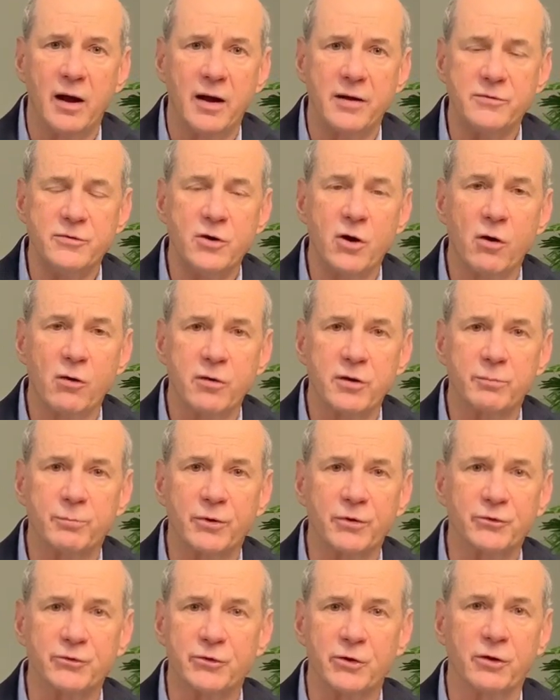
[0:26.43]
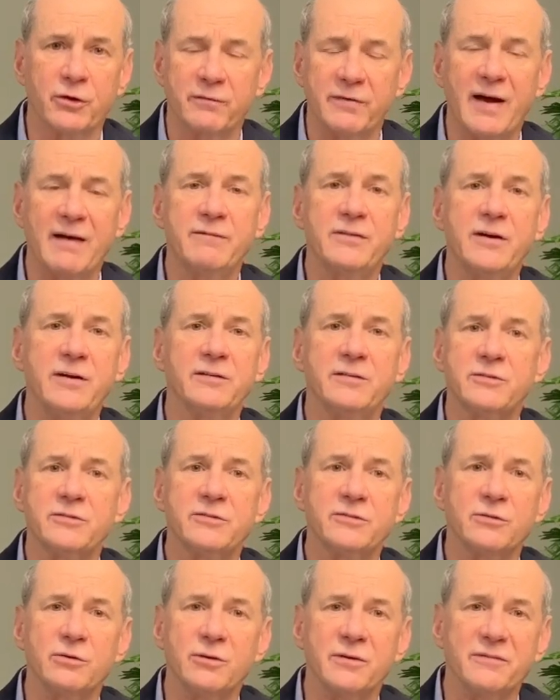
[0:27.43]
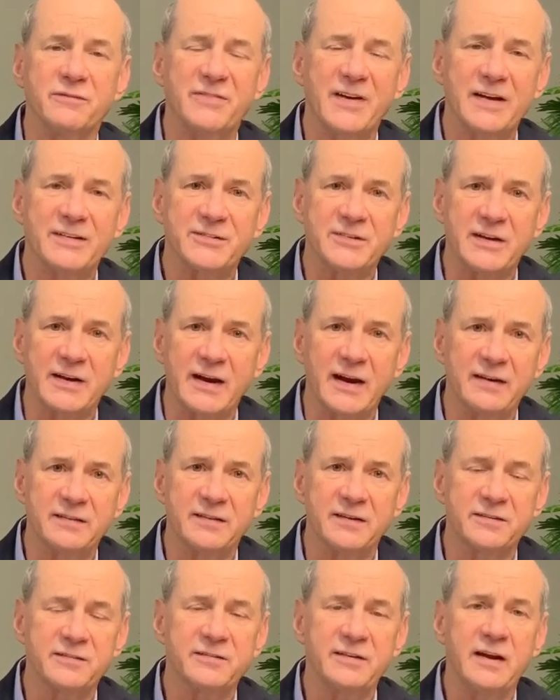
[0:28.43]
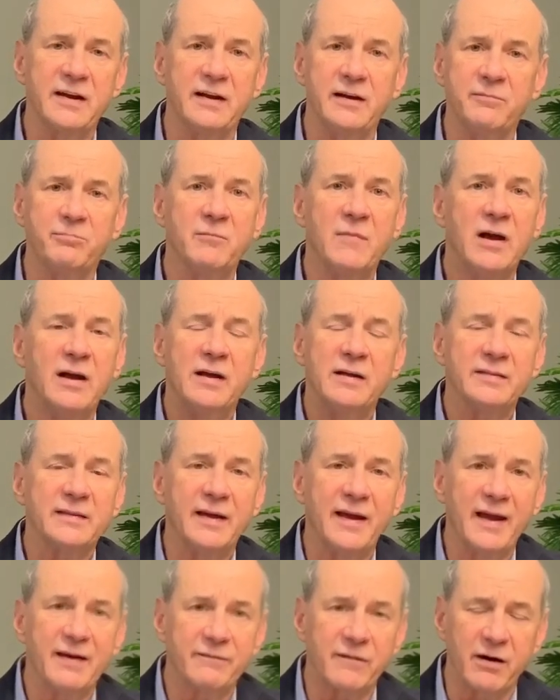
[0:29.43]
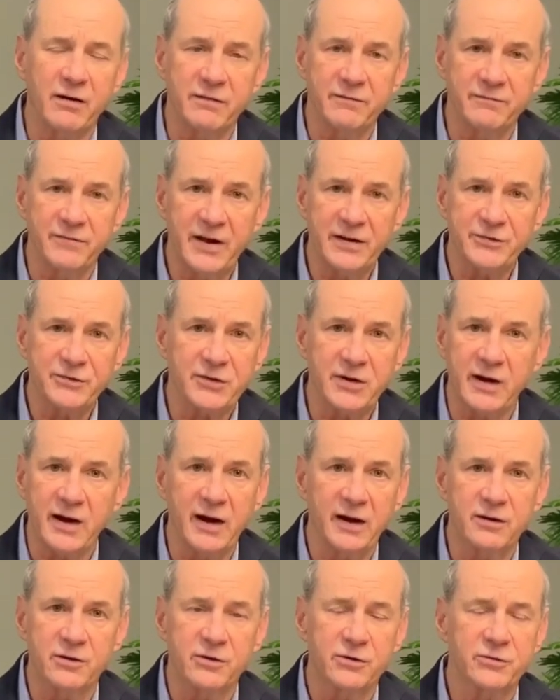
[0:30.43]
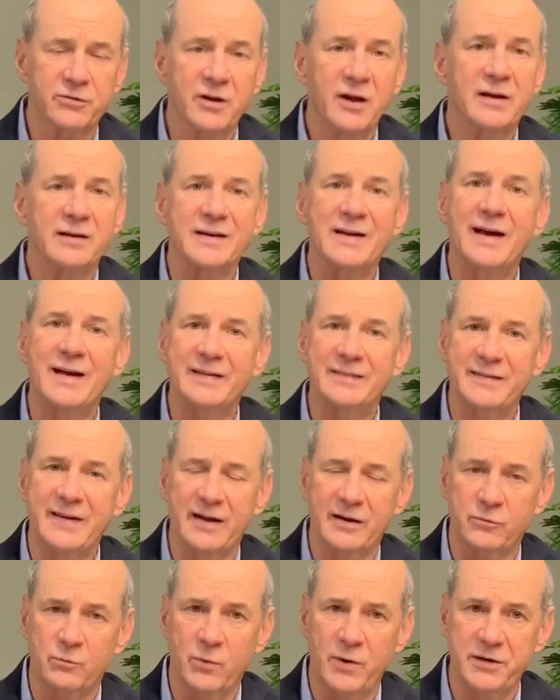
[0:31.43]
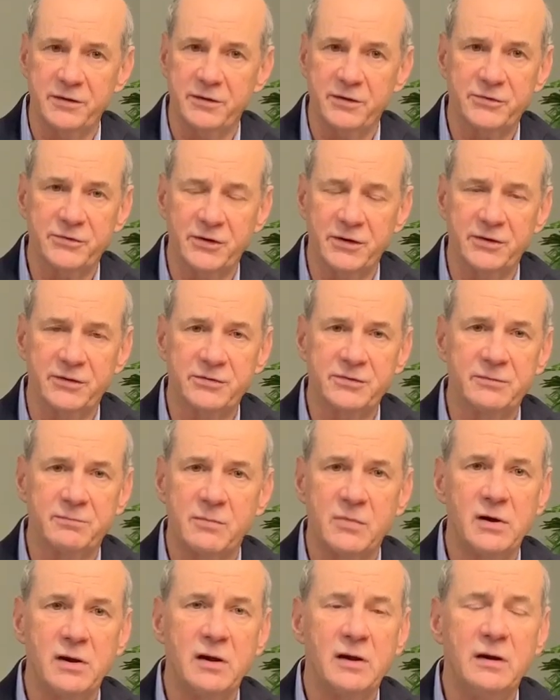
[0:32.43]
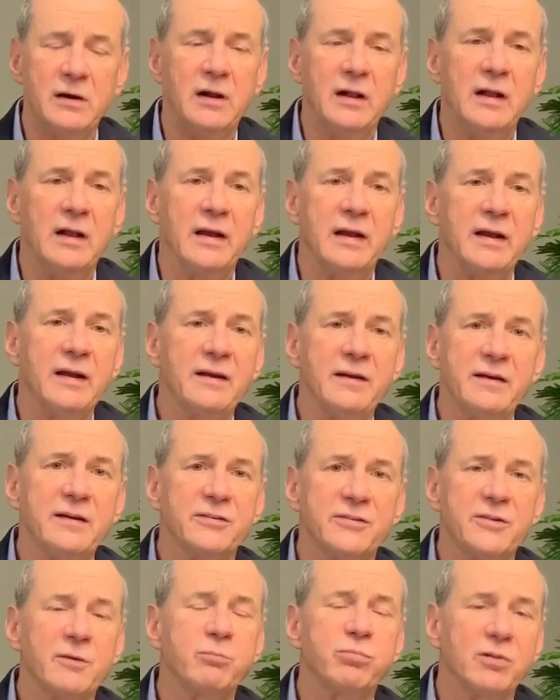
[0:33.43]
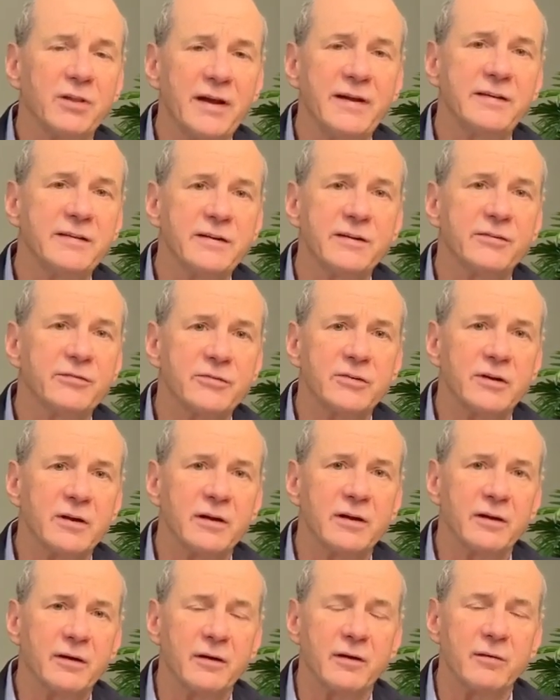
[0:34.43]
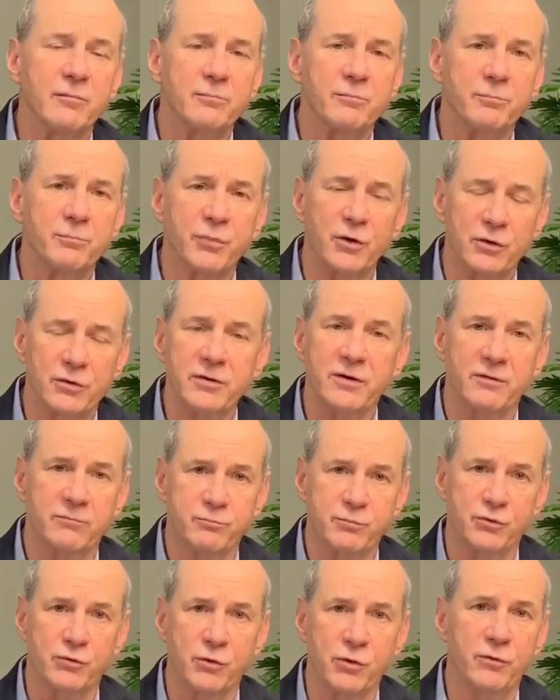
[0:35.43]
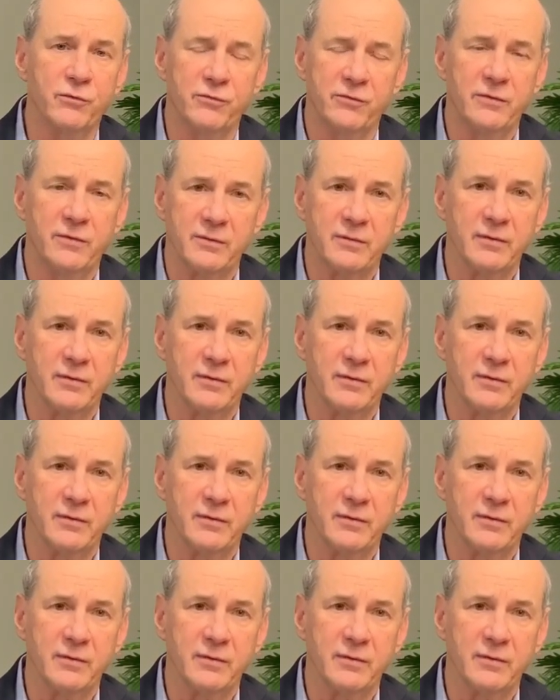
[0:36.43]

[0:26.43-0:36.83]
know to preserve evidence, to investigate the scene, to have our investigators contact witnesses. It is the plaintiff's burden of proof